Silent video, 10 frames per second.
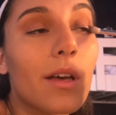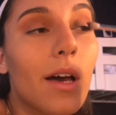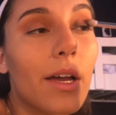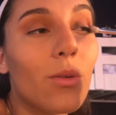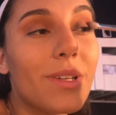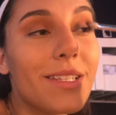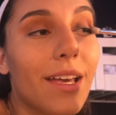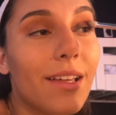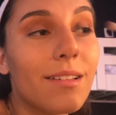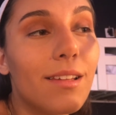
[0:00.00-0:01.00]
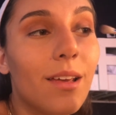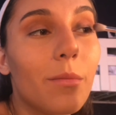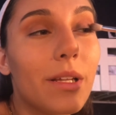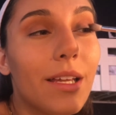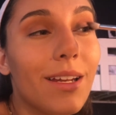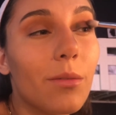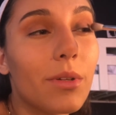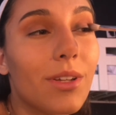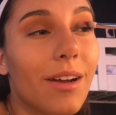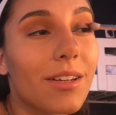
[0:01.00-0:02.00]
I always get intimidated
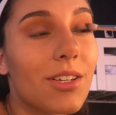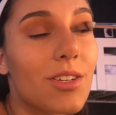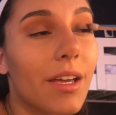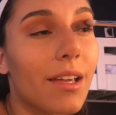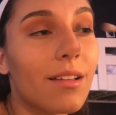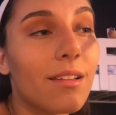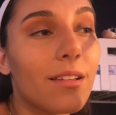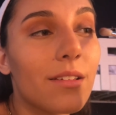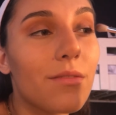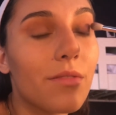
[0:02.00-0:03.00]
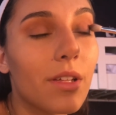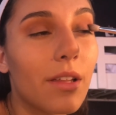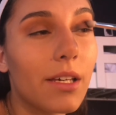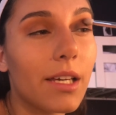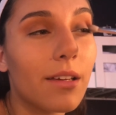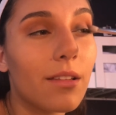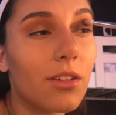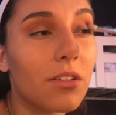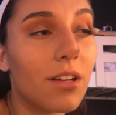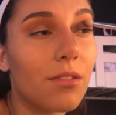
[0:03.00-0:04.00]
with dark shades because I feel like
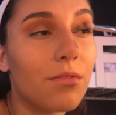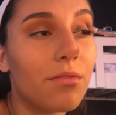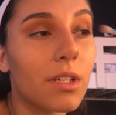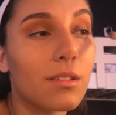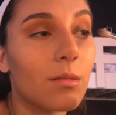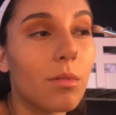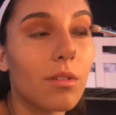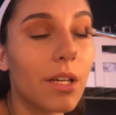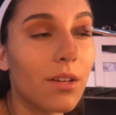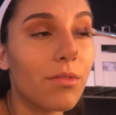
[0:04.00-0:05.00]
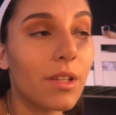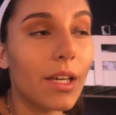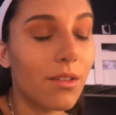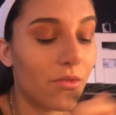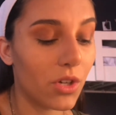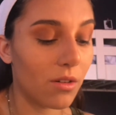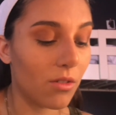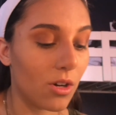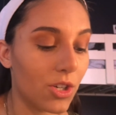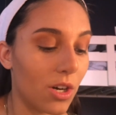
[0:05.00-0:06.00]
they're not fixable. Like I feel like if they're
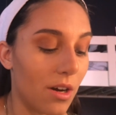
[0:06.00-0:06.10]
on your